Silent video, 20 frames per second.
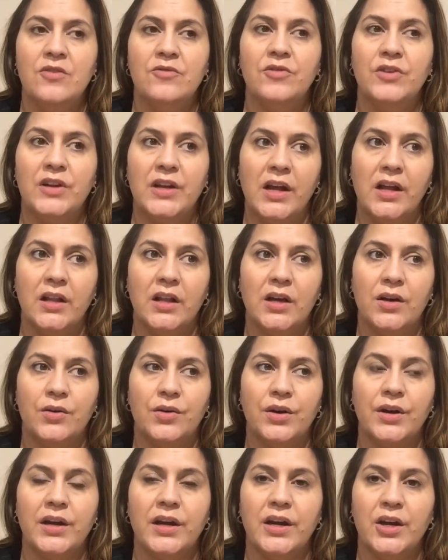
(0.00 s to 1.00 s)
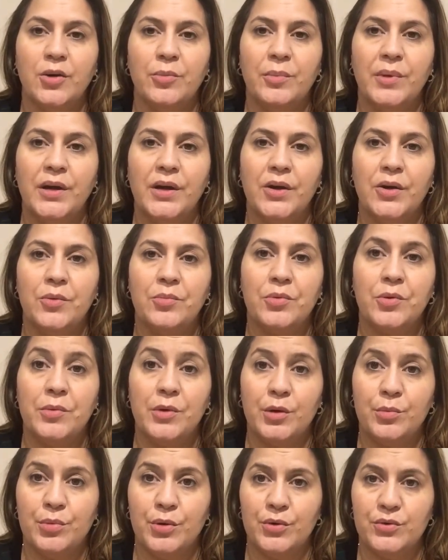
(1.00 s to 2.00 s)
vanilla or caramel
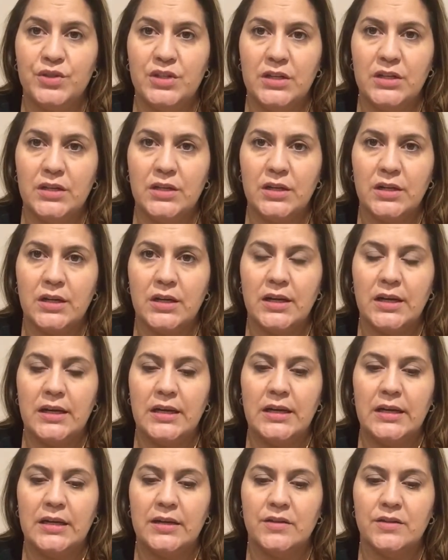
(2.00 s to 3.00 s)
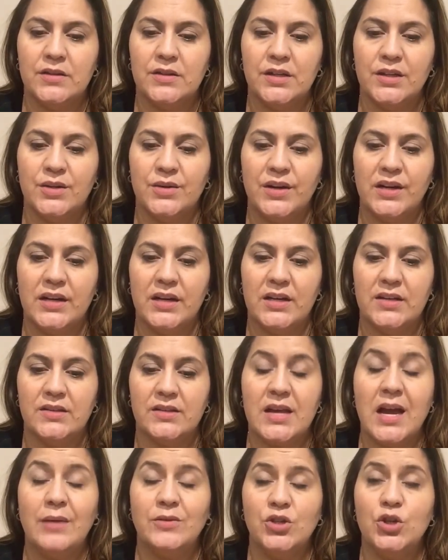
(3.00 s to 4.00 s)
Premier Protein. And so I guess I